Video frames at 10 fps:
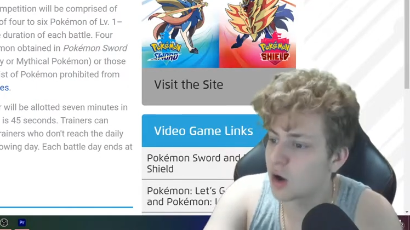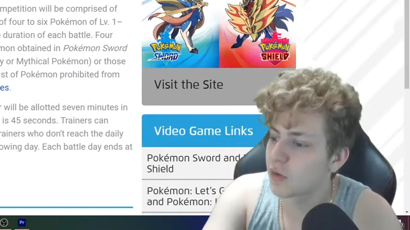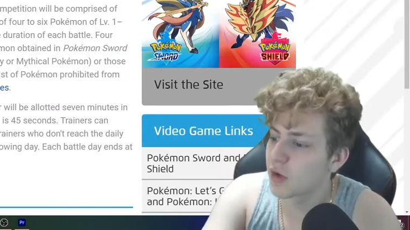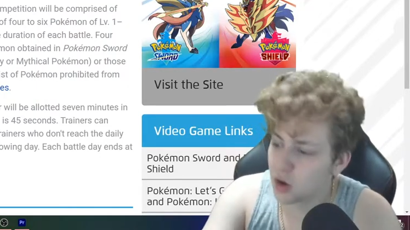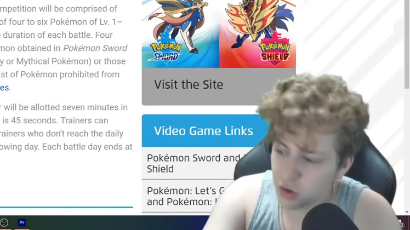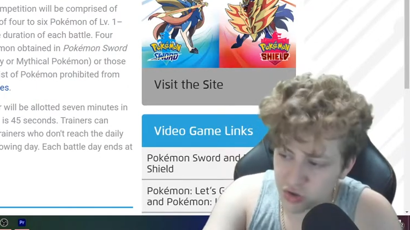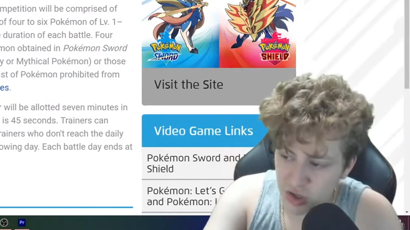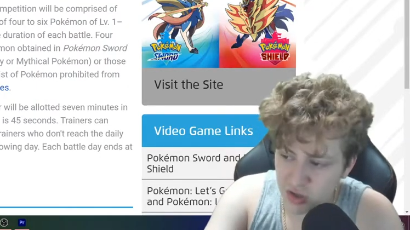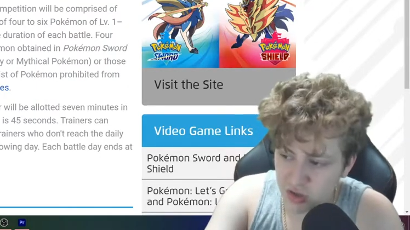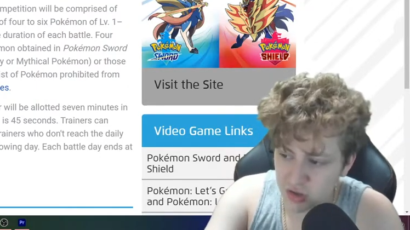They are
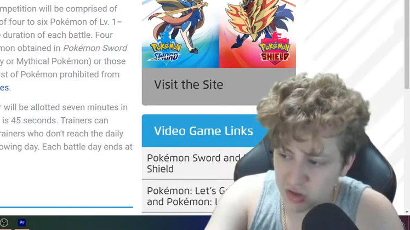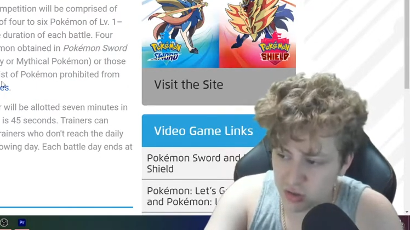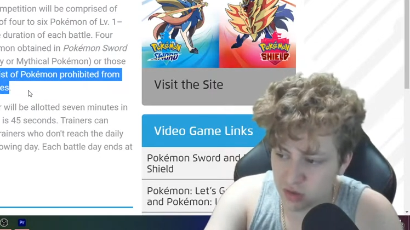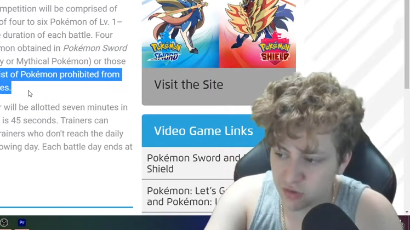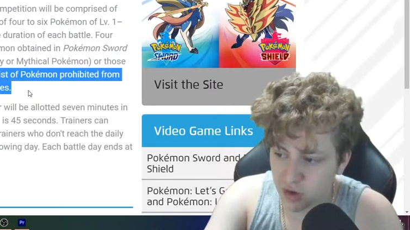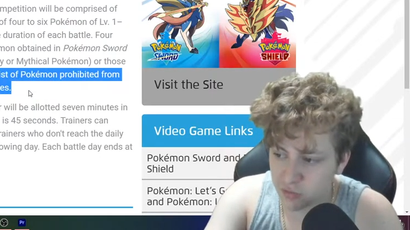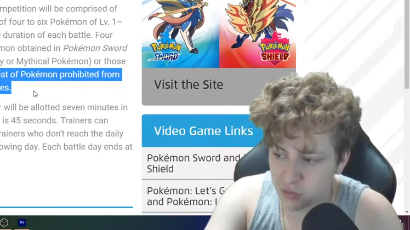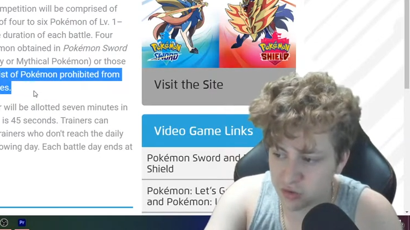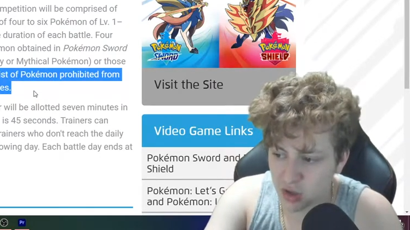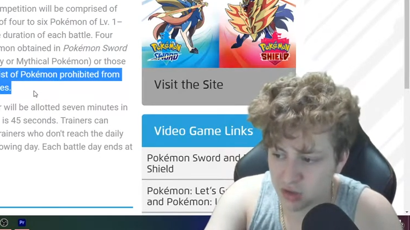changing it to Series 5
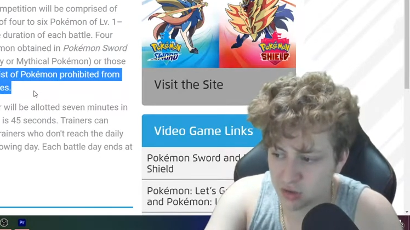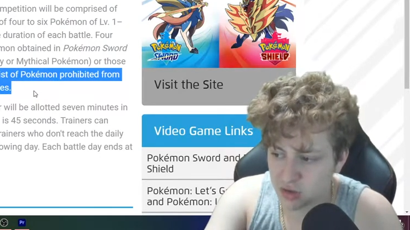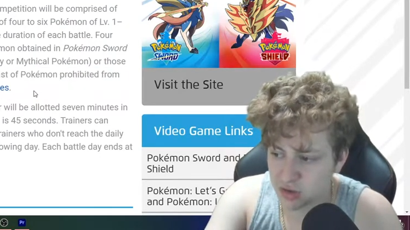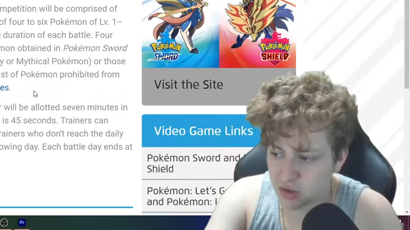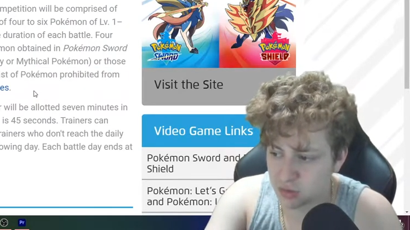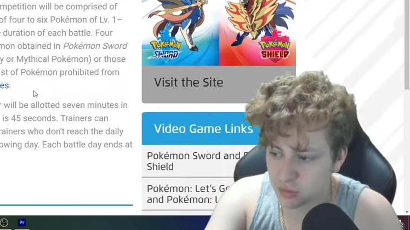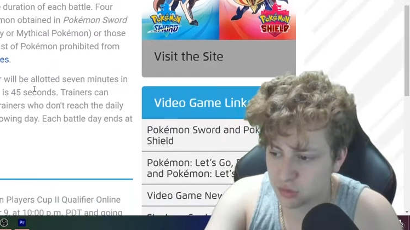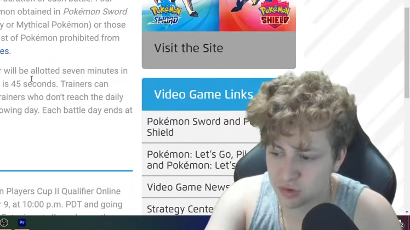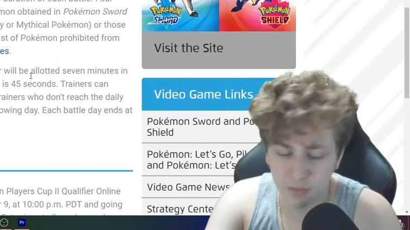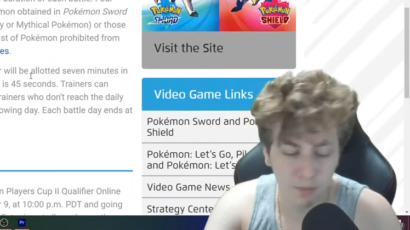rules, not Series 6 rules.